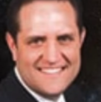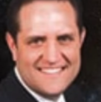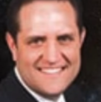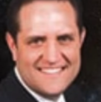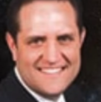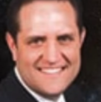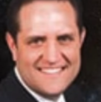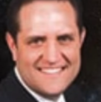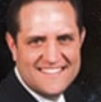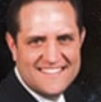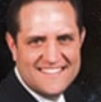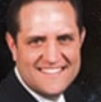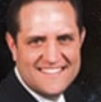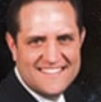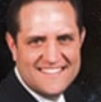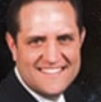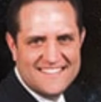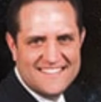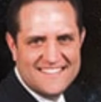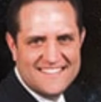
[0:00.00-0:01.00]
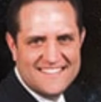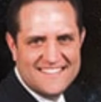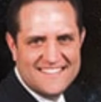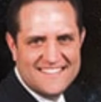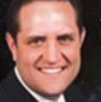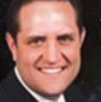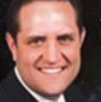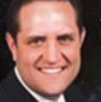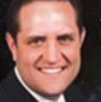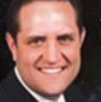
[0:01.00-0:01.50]

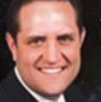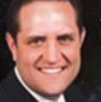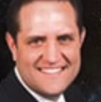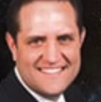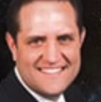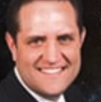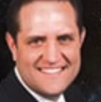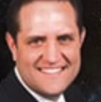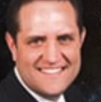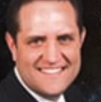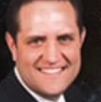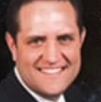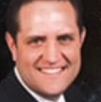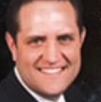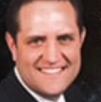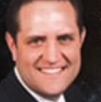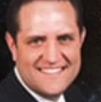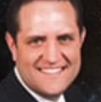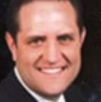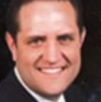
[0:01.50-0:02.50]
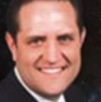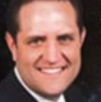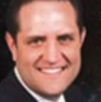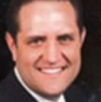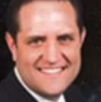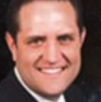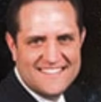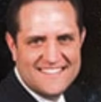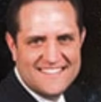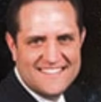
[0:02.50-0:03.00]

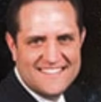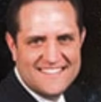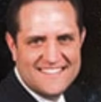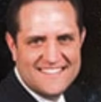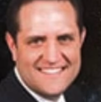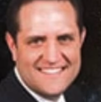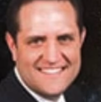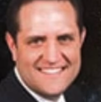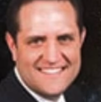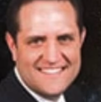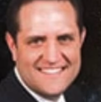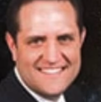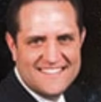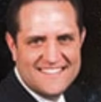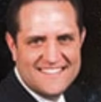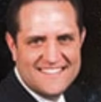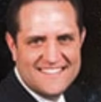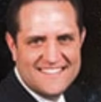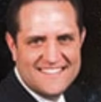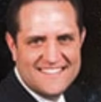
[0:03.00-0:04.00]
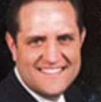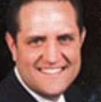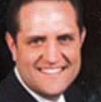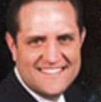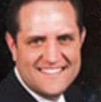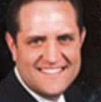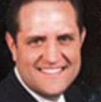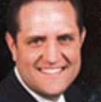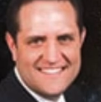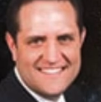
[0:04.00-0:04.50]

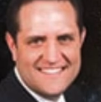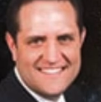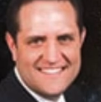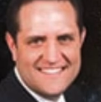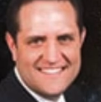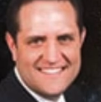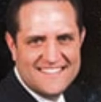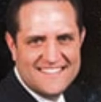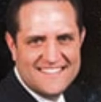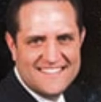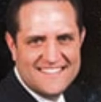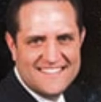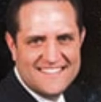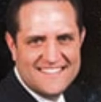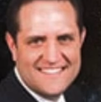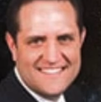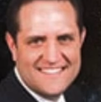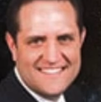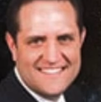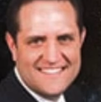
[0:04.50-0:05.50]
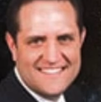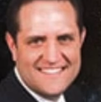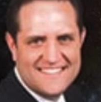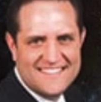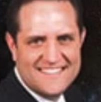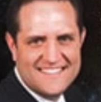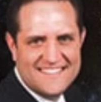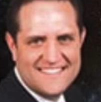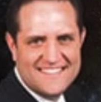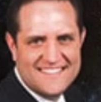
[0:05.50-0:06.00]

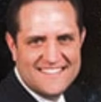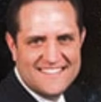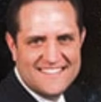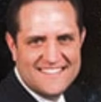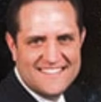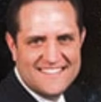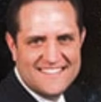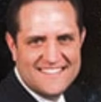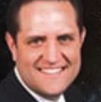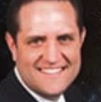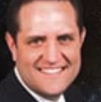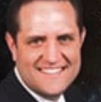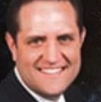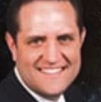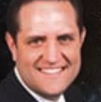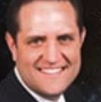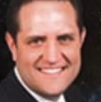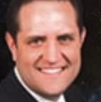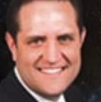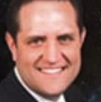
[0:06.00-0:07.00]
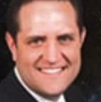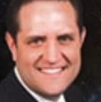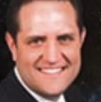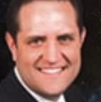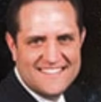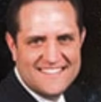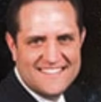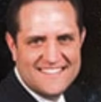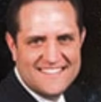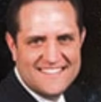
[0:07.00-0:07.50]

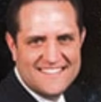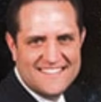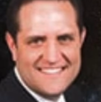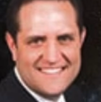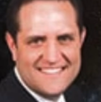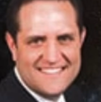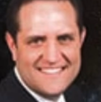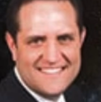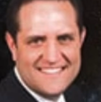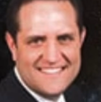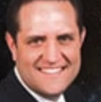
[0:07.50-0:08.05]
[no speech]